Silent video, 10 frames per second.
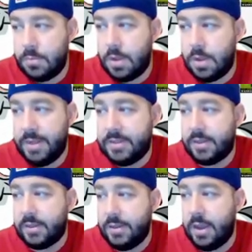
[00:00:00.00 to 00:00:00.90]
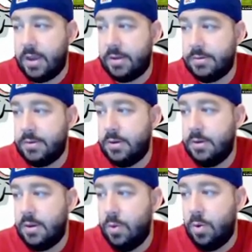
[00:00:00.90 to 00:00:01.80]
Basically, yeah.
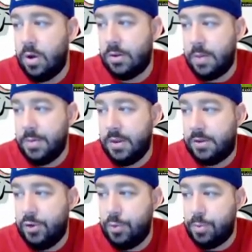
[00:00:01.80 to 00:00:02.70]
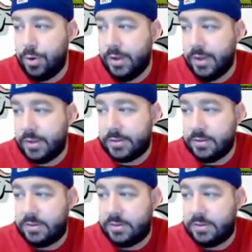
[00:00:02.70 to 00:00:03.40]
Well, I mean, two broke dicks because